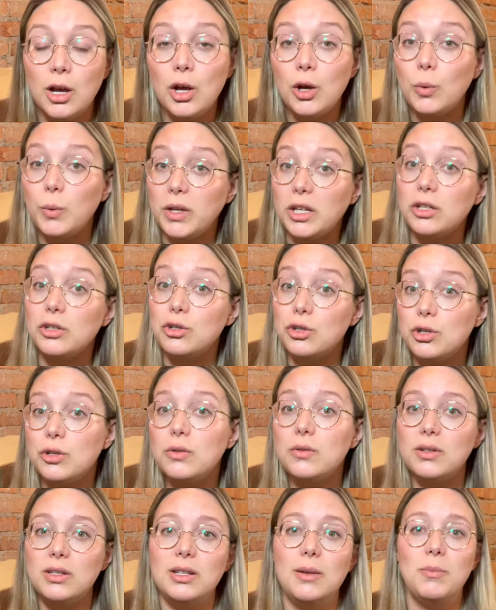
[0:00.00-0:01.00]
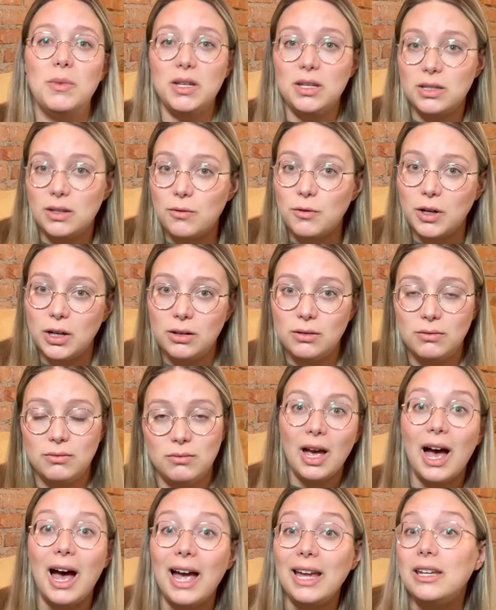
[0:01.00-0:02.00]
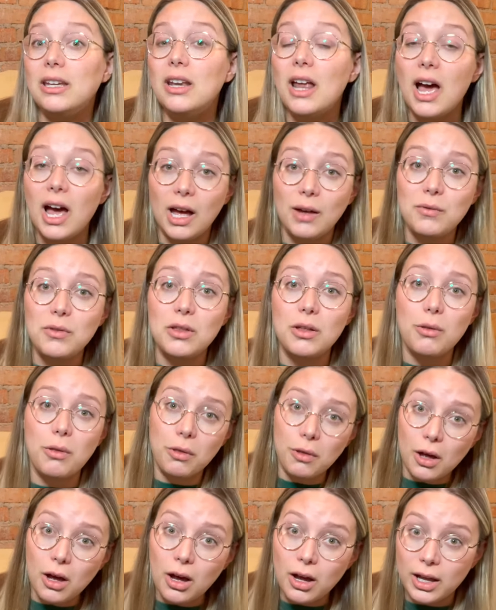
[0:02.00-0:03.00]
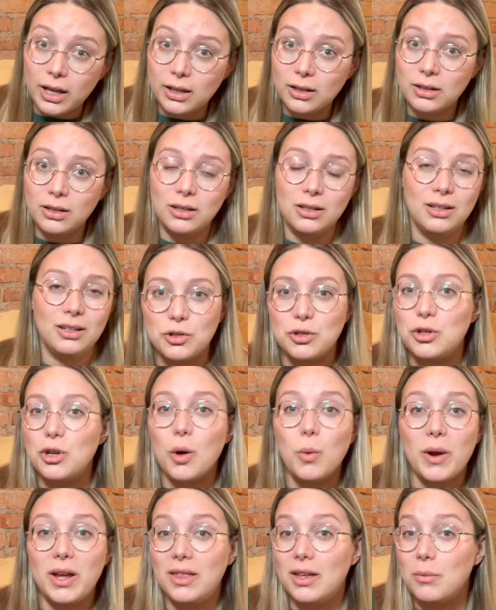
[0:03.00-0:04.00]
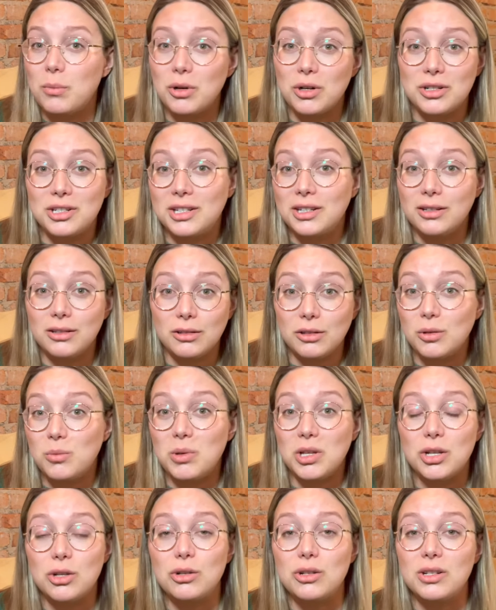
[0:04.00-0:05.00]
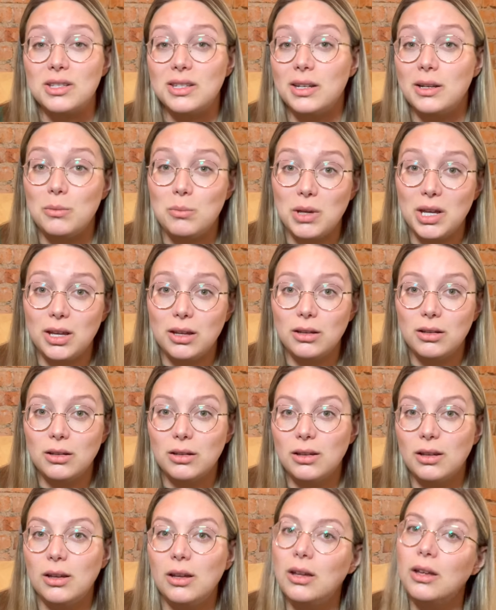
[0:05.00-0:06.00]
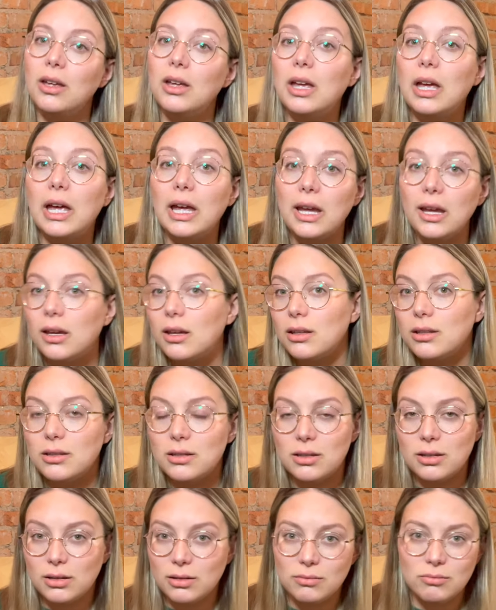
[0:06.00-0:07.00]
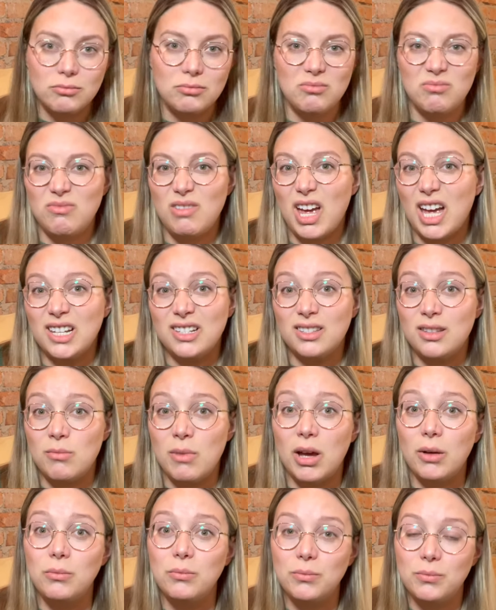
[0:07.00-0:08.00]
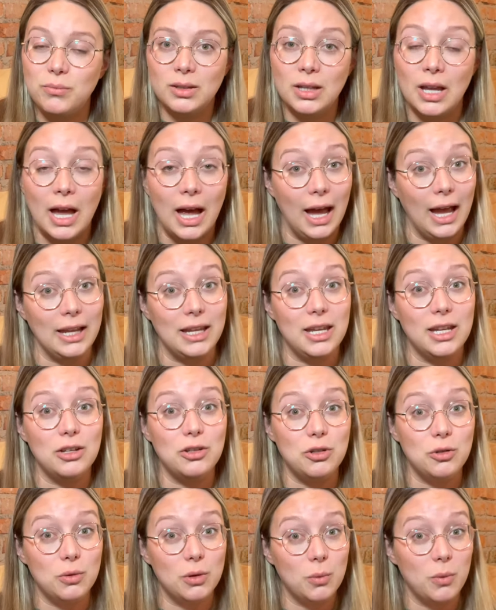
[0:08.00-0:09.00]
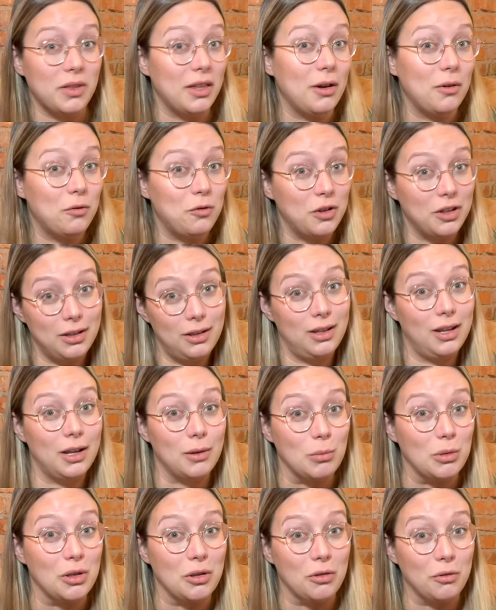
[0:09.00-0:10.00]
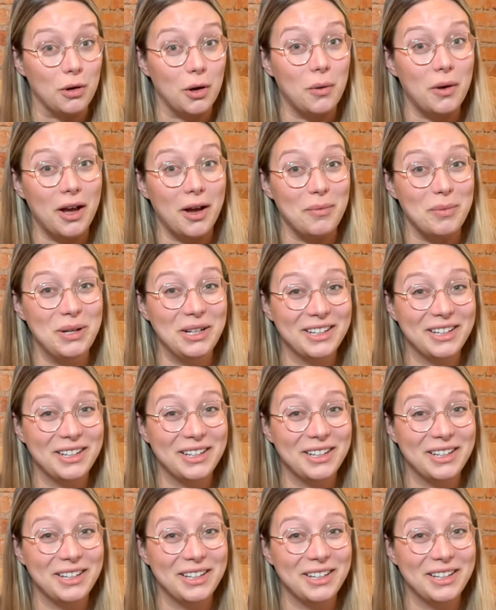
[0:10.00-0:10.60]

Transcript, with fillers: We can choose something different. I can have the thought, there's no way that person could be interested in me, and ask them out. I can't do it without feeling like I'm gonna throw up.